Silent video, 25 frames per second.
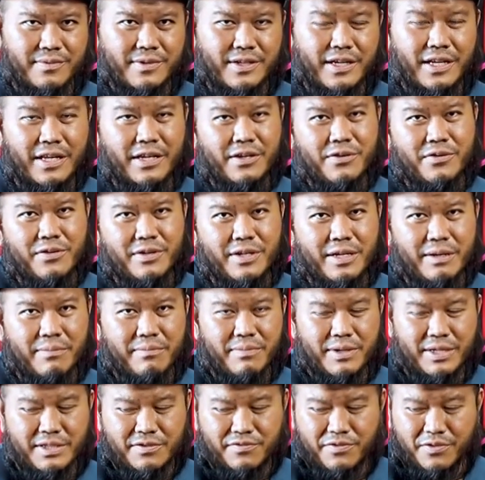Eleiko
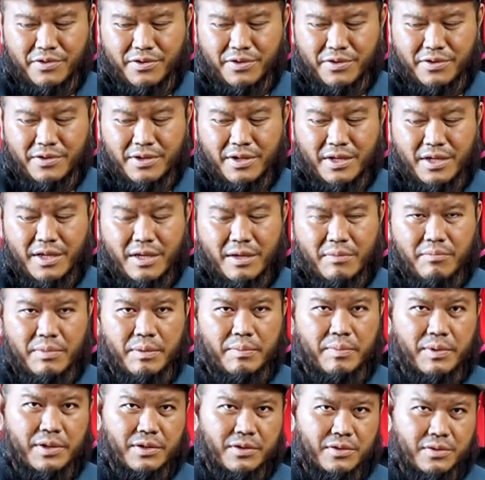dumbbells for
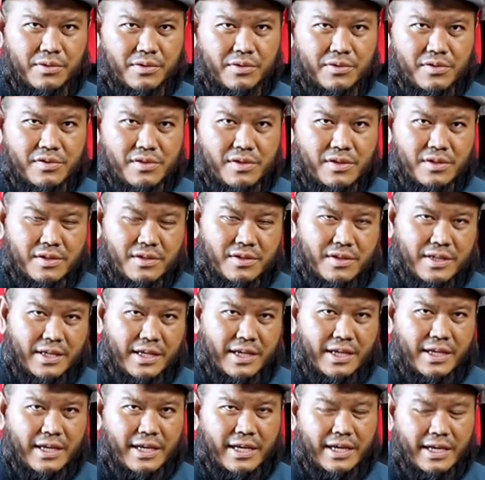people to
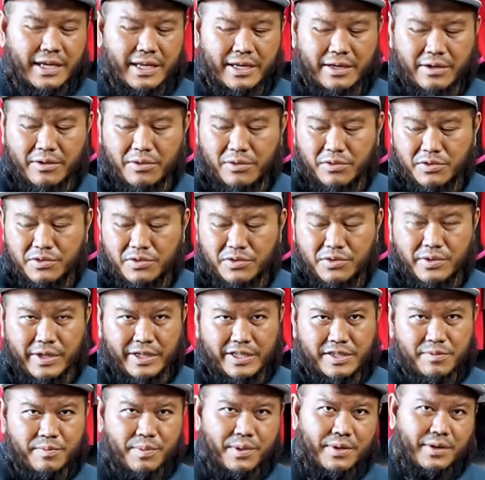see and also
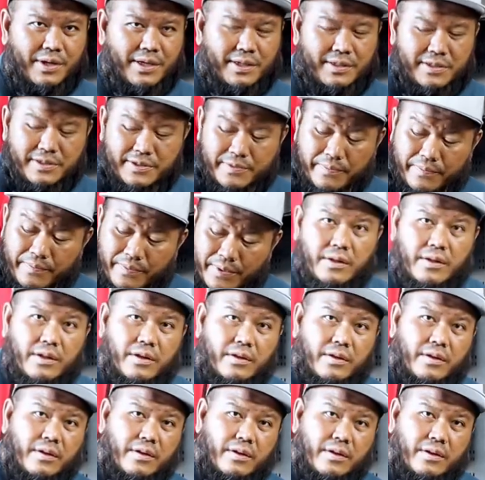experience.
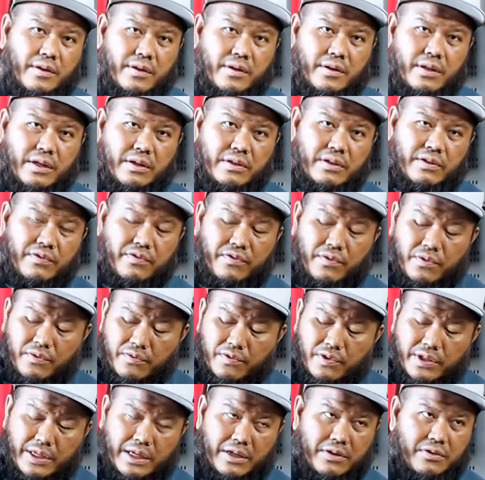Now the
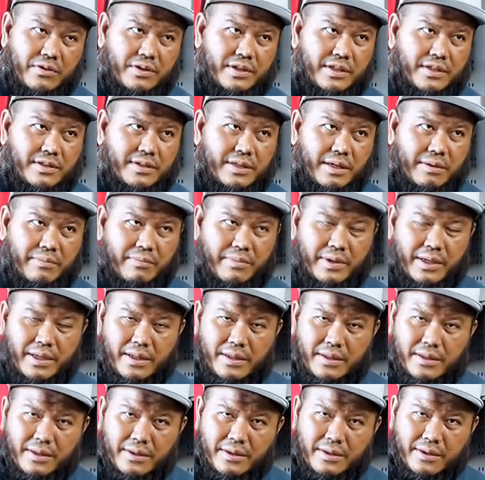Vulcano disc
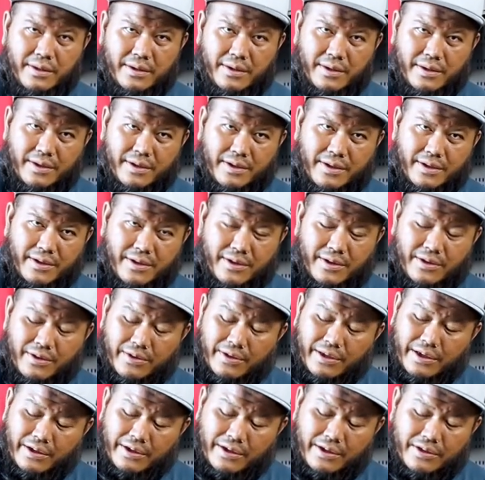dumbbell,
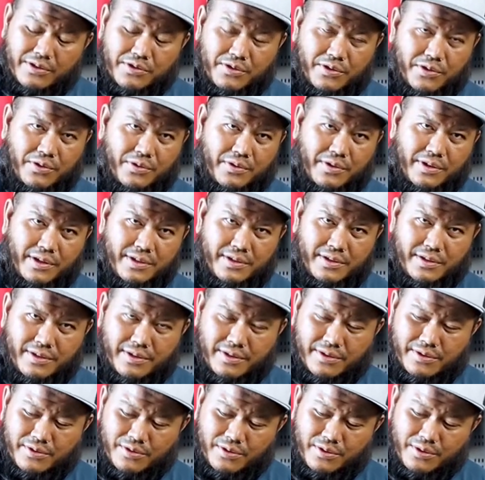okay, I gotta show you this.
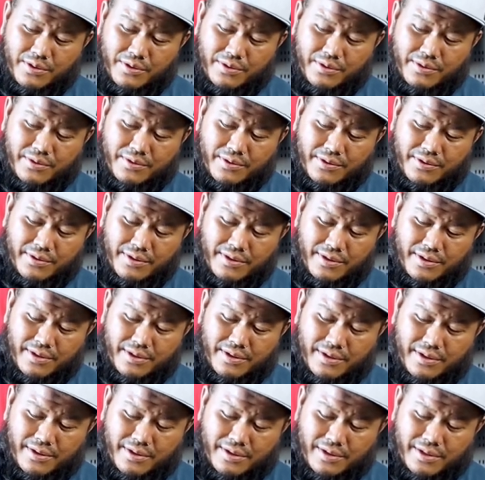So
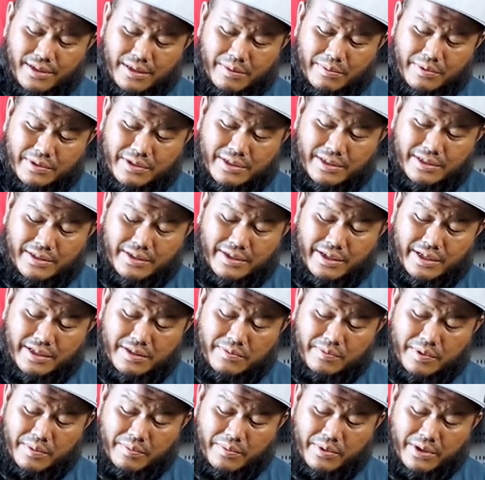let me just
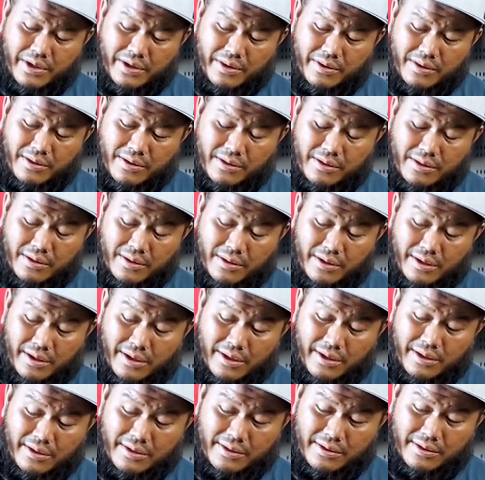catch my breath
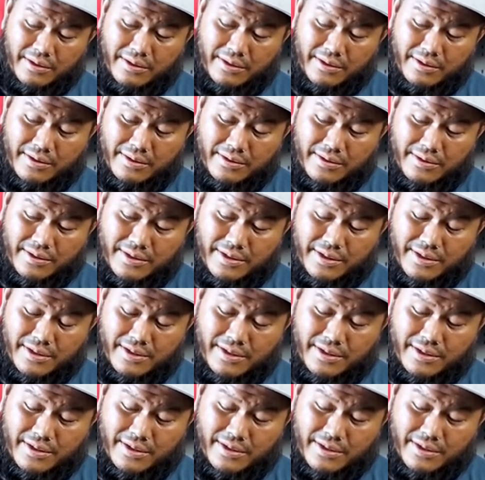and
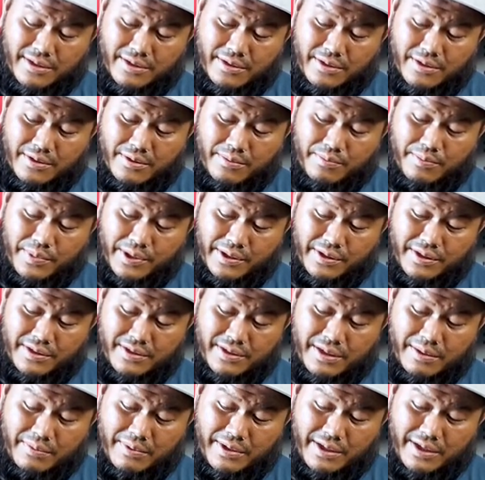pick
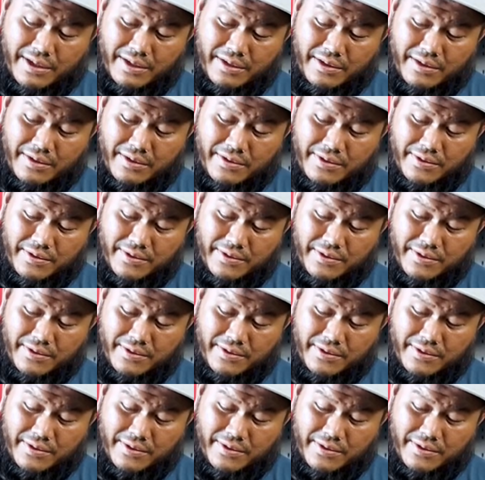this up again.